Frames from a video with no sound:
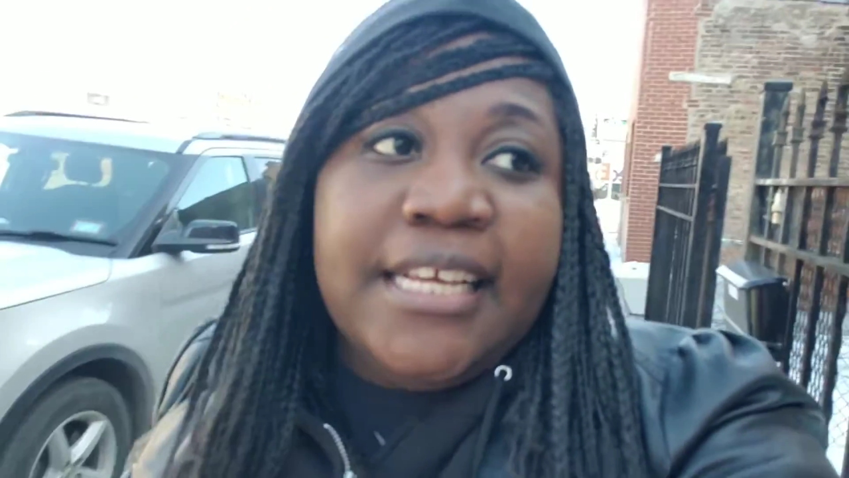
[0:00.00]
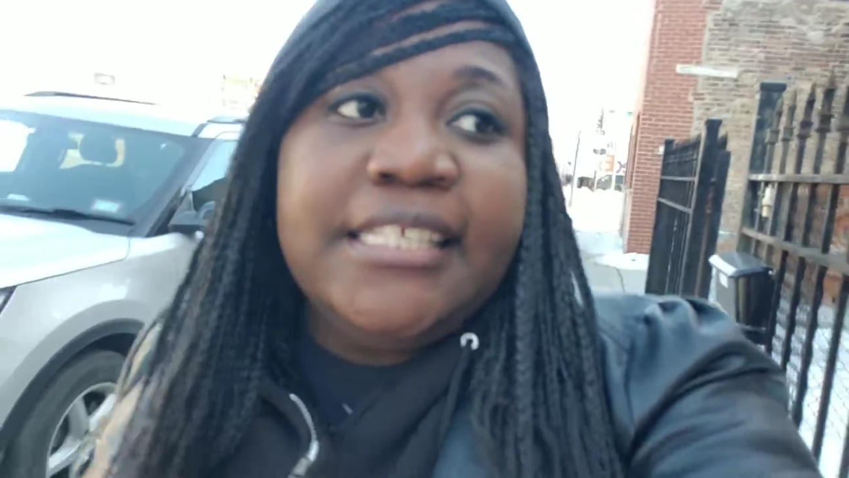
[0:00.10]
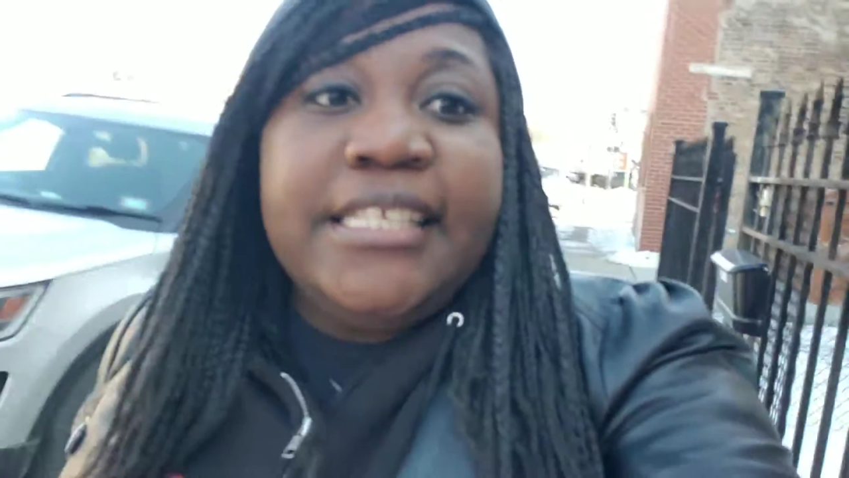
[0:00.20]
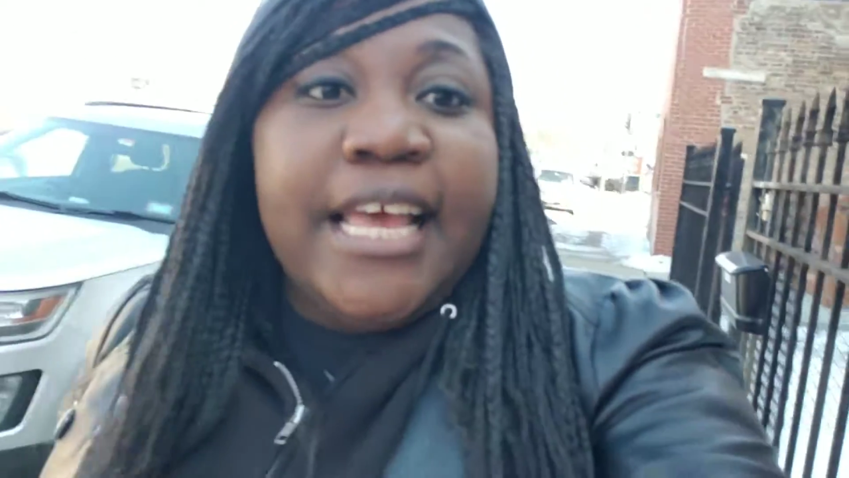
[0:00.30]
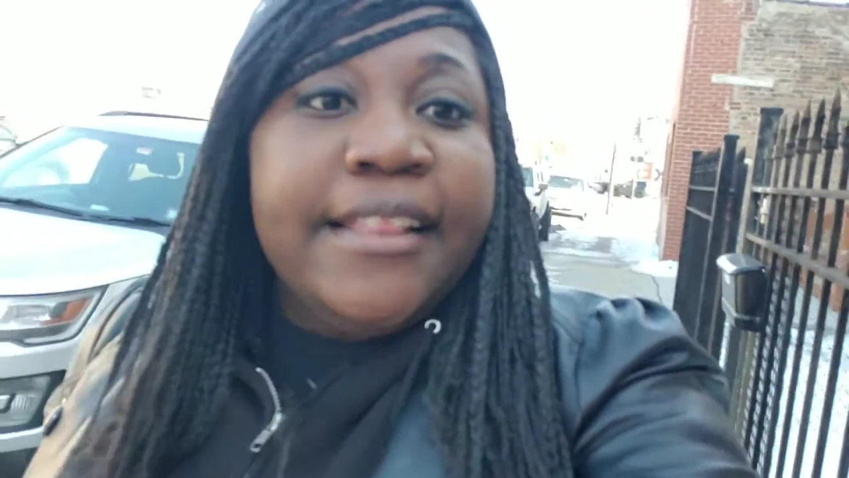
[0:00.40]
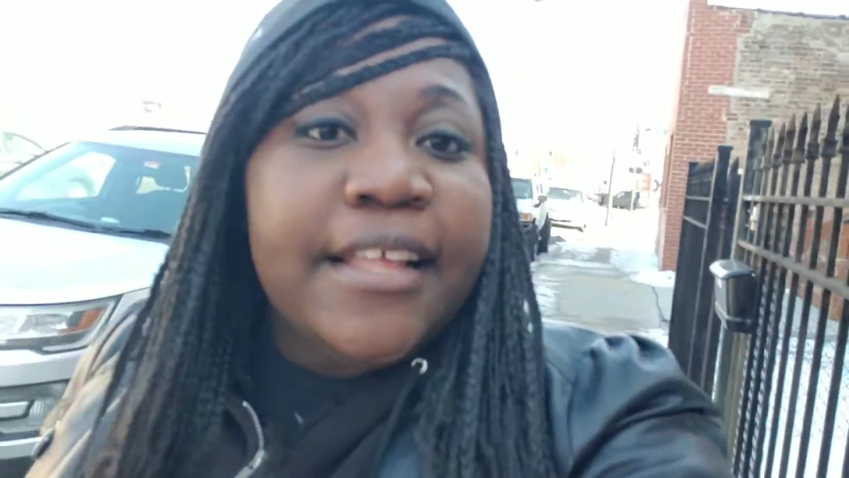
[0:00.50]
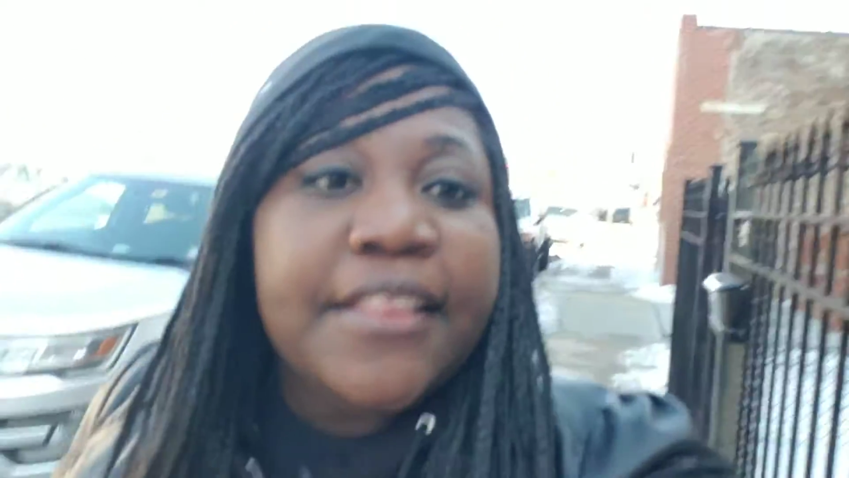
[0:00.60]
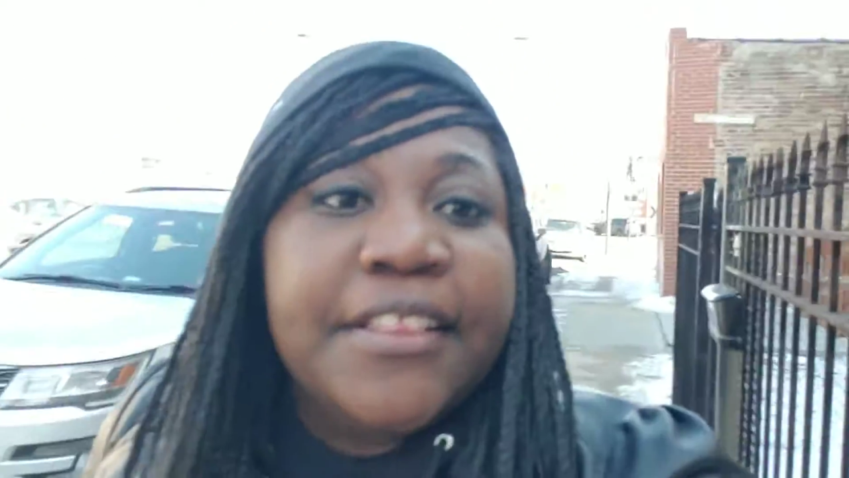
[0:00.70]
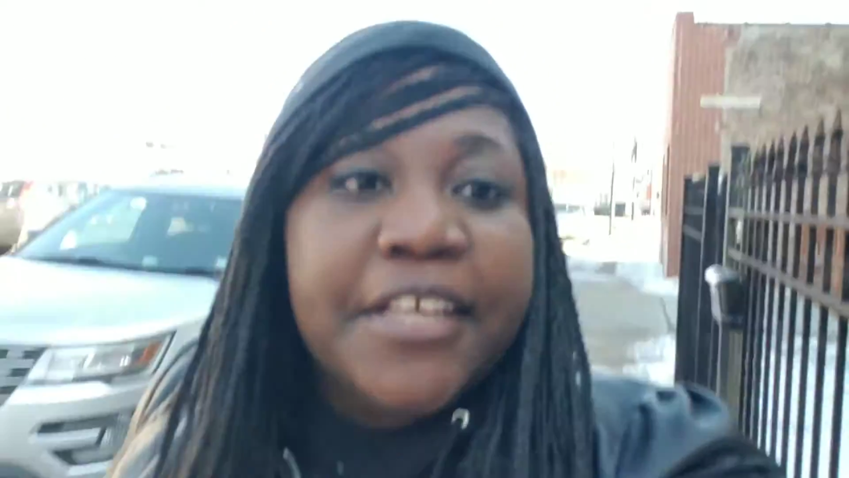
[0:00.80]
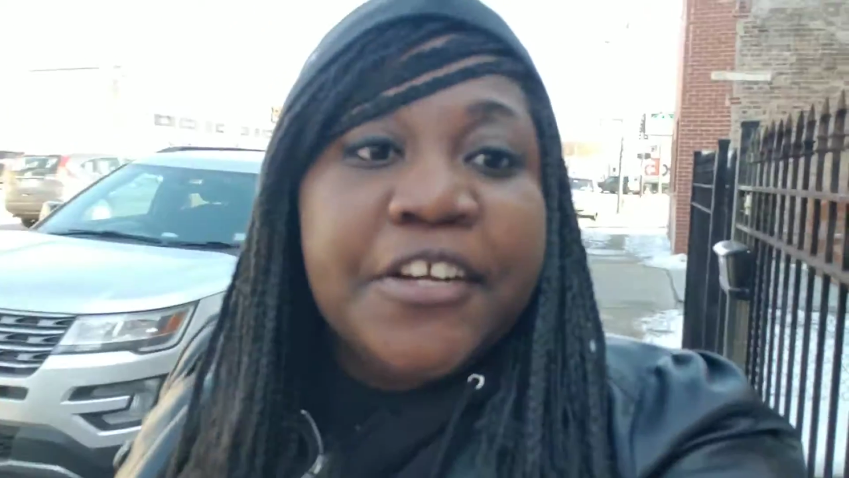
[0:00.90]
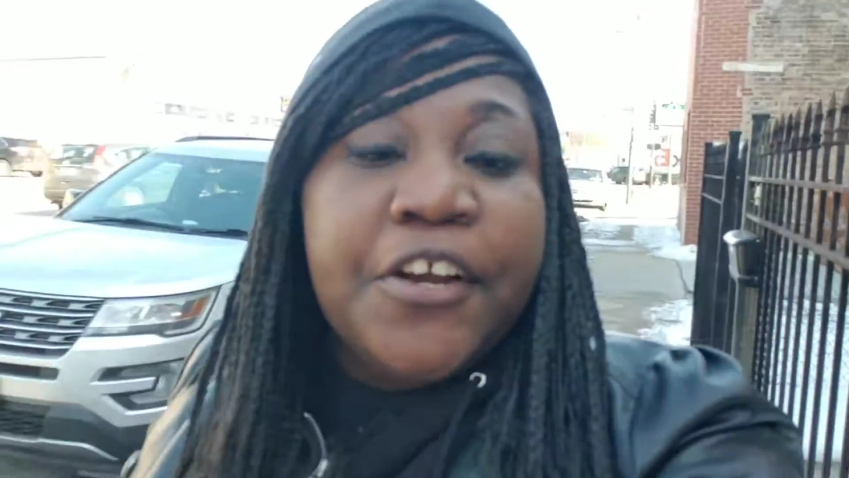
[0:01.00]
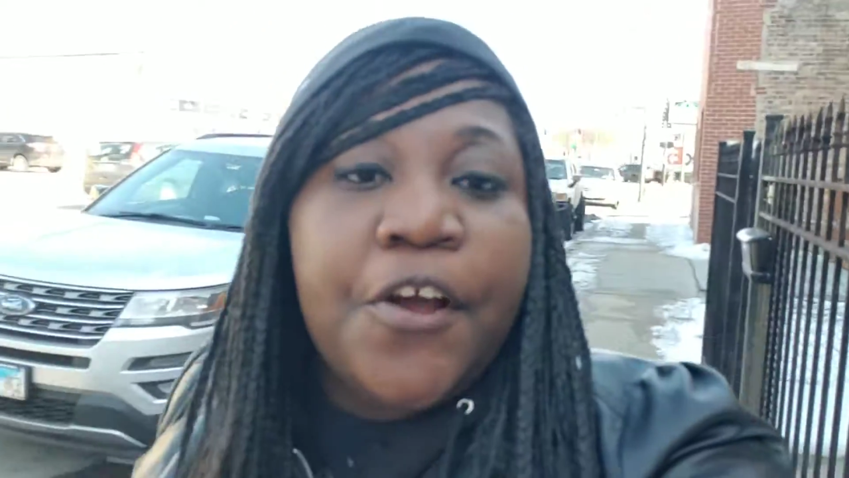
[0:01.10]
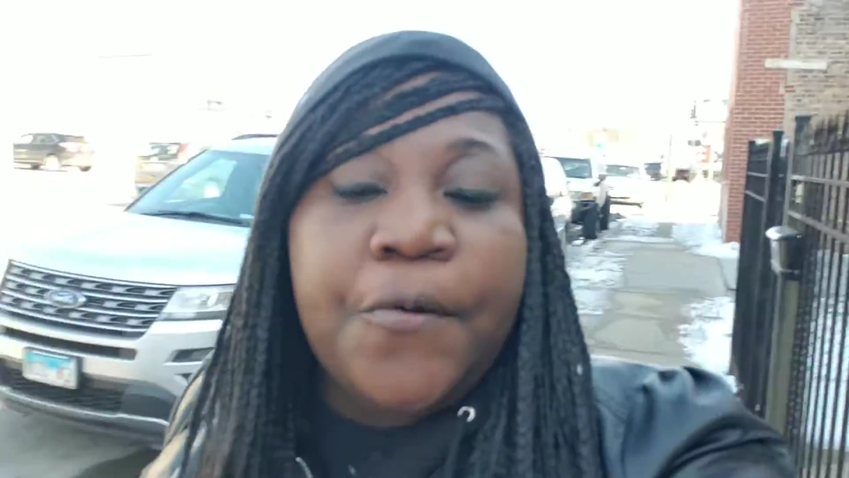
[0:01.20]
they said that the theater